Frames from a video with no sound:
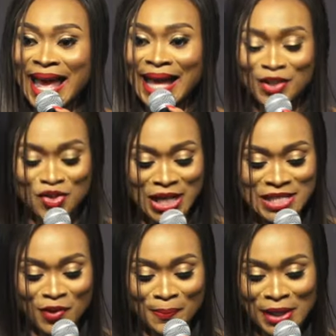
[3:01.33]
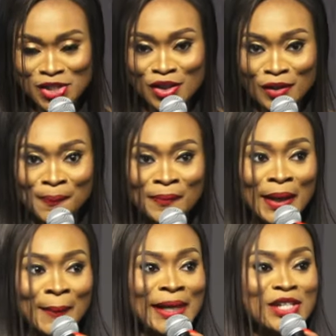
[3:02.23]
and transformation.
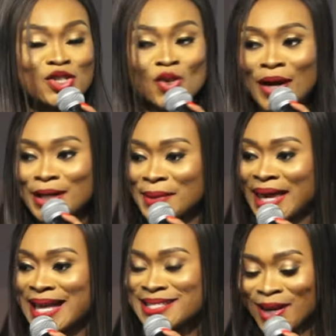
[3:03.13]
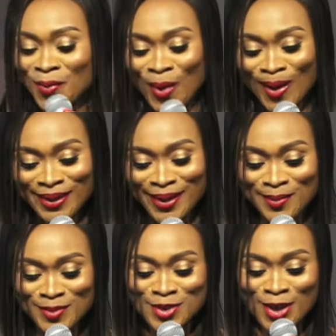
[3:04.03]
Please join me as I
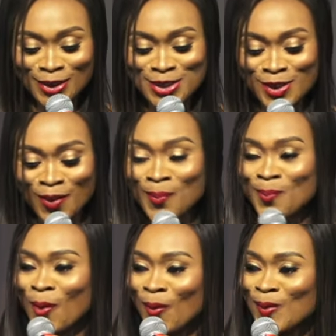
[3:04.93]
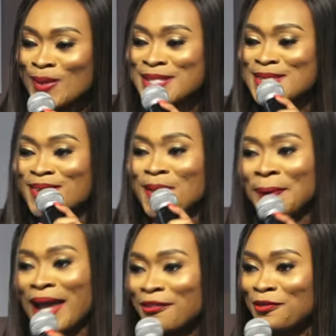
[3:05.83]
welcome Dr. Mo to the
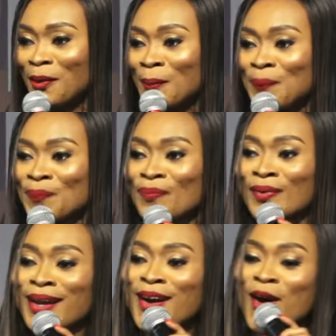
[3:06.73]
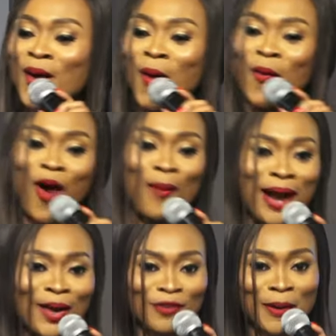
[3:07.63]
platform. A warm
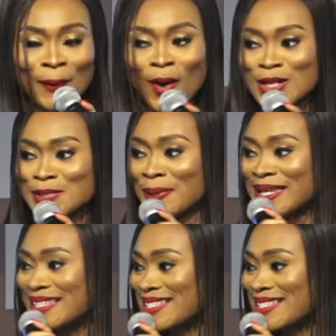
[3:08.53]
round of applause, please.